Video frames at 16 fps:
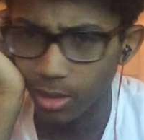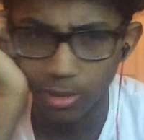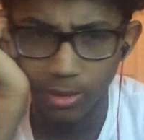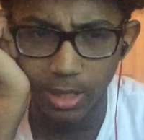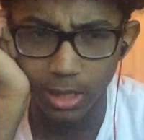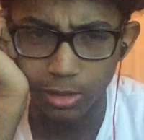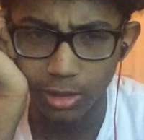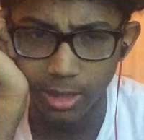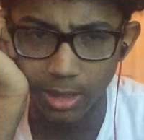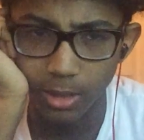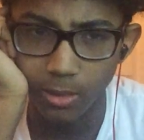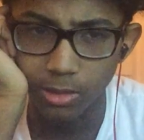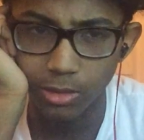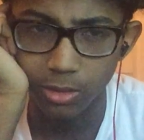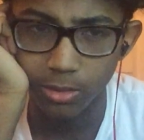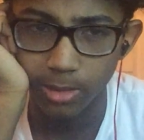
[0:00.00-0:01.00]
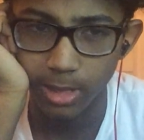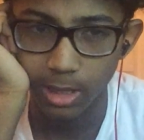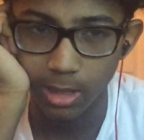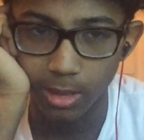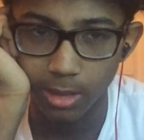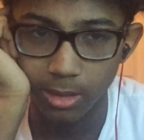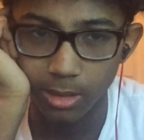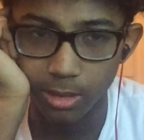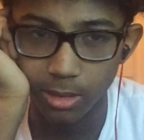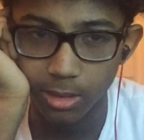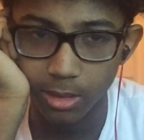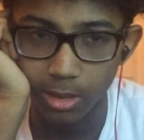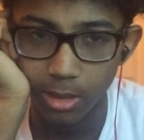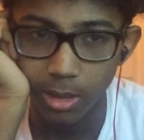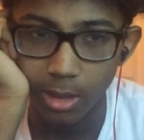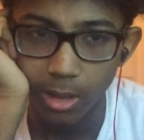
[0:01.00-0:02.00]
They're not trying to get with you because,
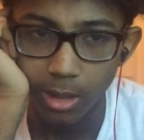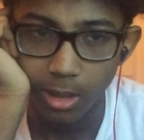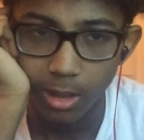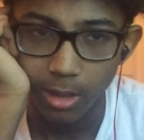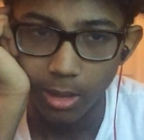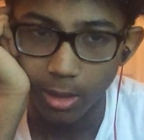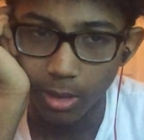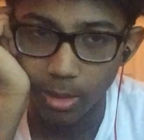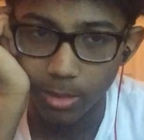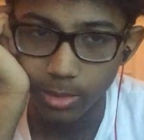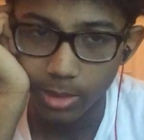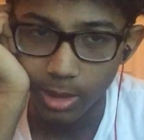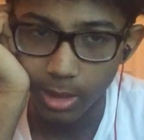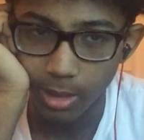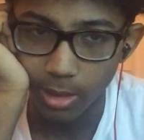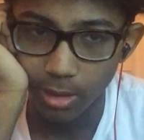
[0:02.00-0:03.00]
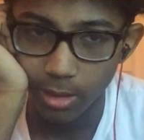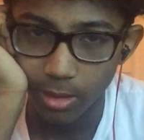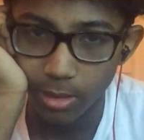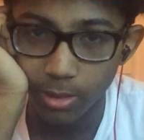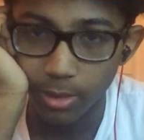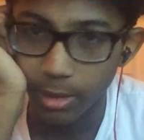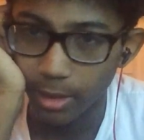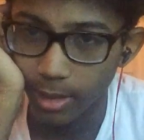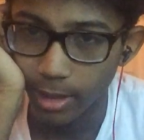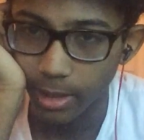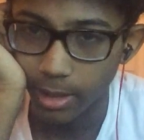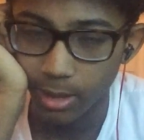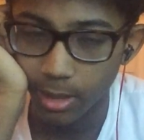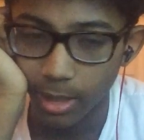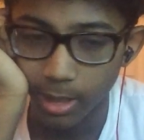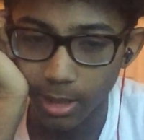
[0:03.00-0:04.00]
you know what I'm saying, you're
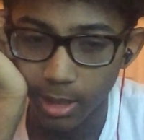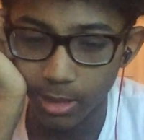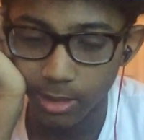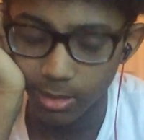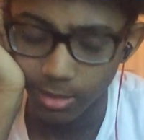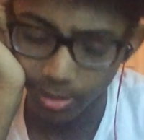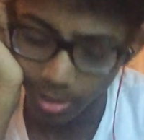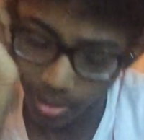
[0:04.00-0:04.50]
thick, I guess. You know